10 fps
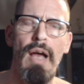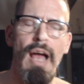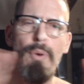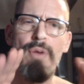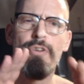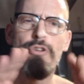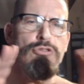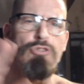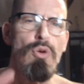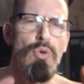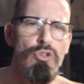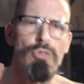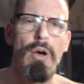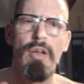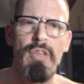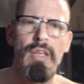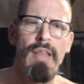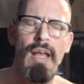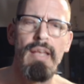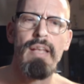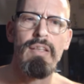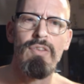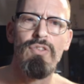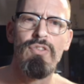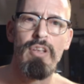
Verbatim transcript: however crude you might think that is,